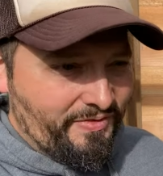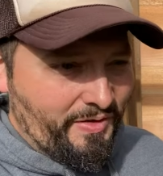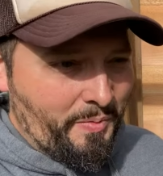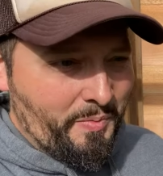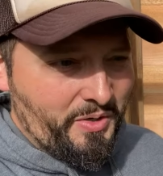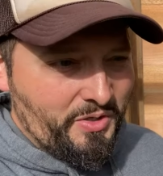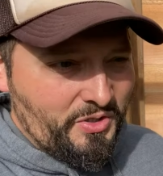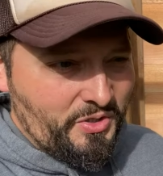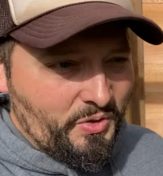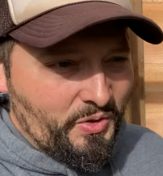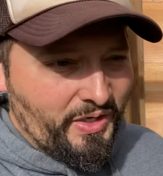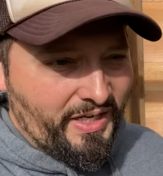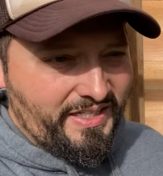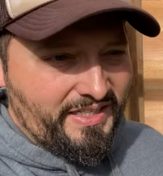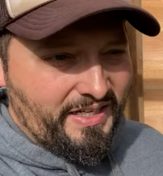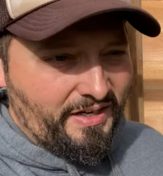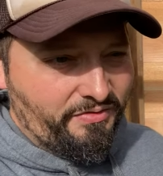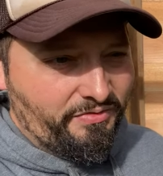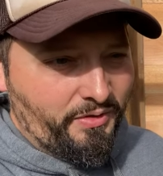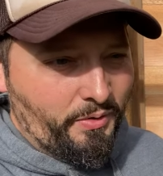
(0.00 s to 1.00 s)
I'm gonna do it, I
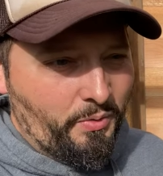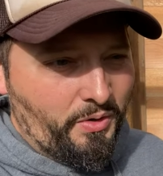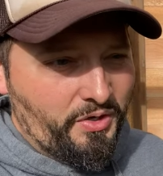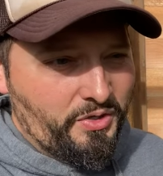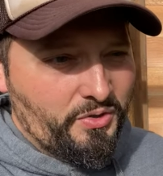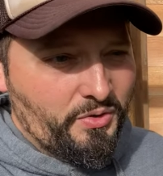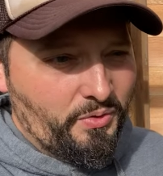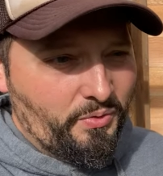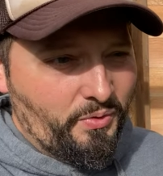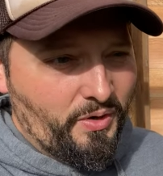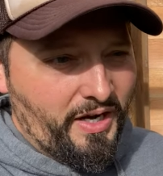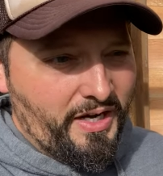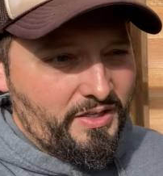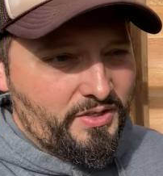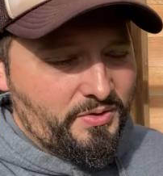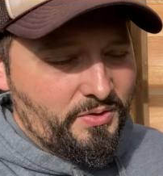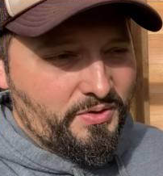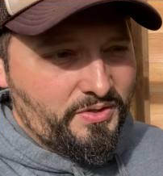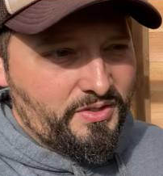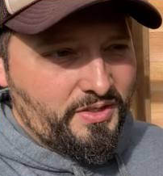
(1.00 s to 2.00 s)
definitely wanna do it right
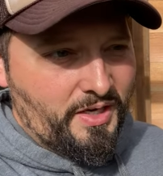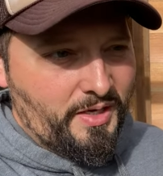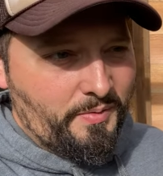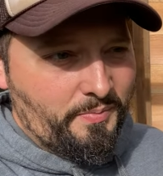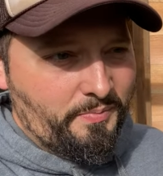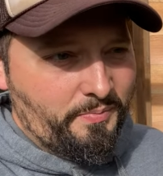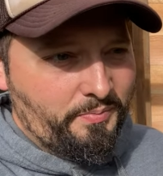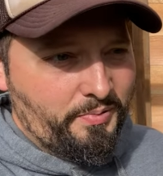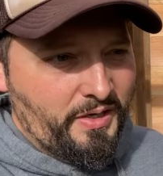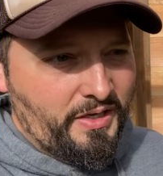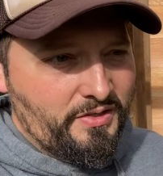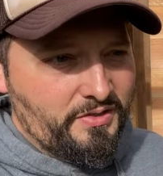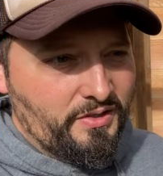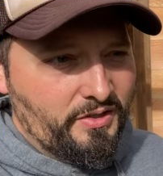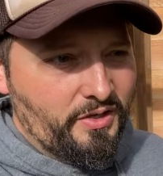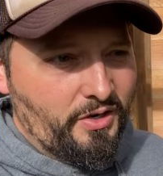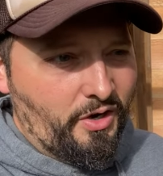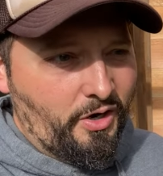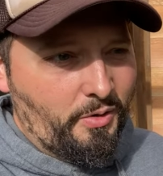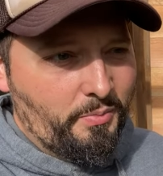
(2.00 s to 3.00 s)
so it's not a piece
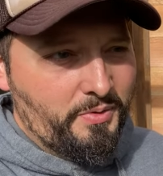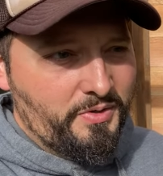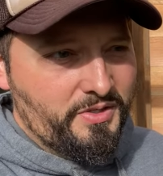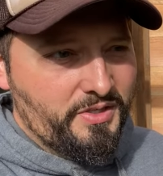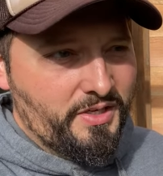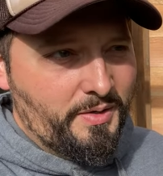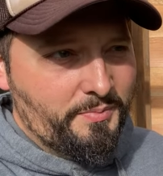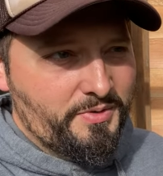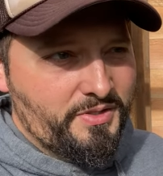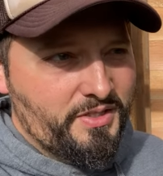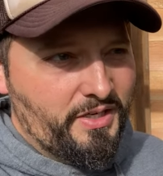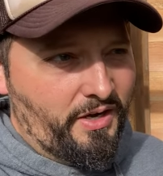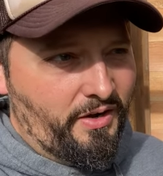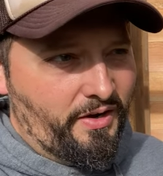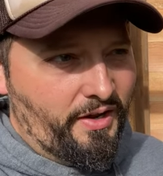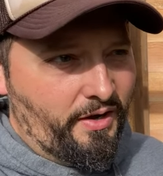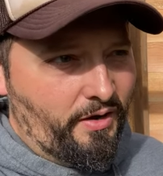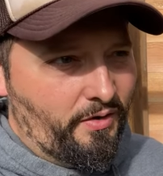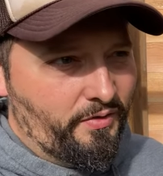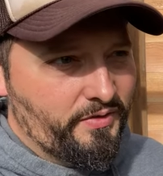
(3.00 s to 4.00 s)
of garbage that I'm
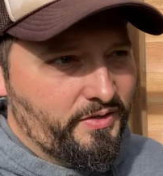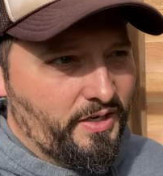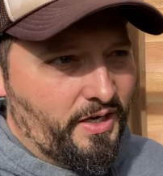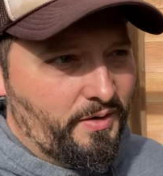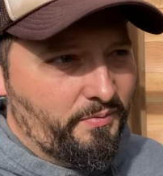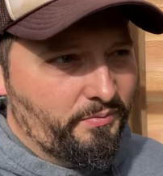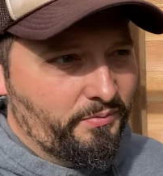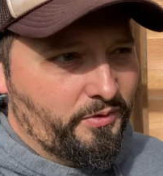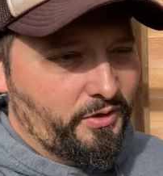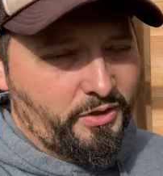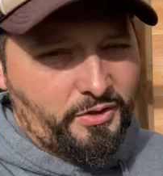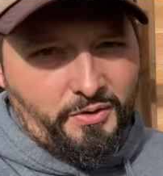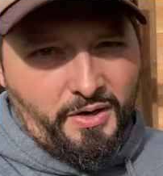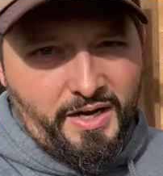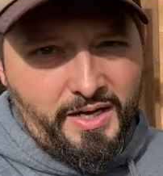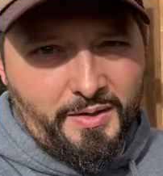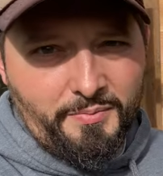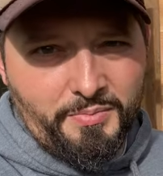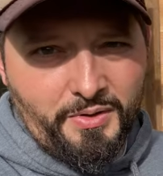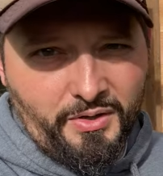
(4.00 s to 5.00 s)
staring at all the time,
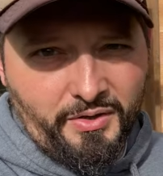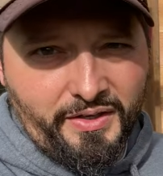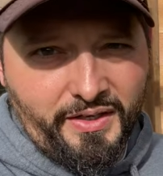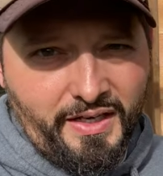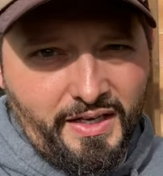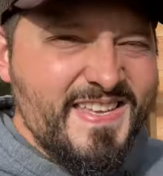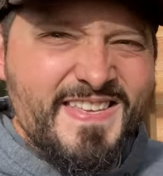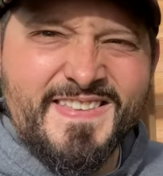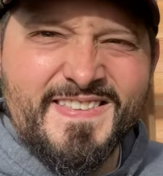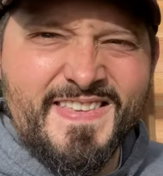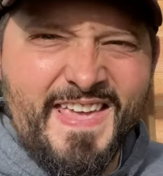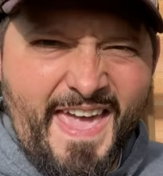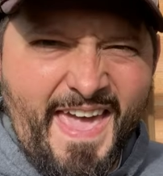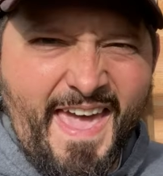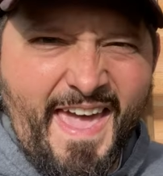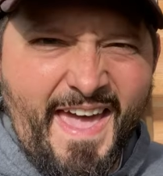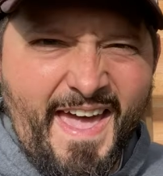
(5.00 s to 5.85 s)
regretting building it. Yeah.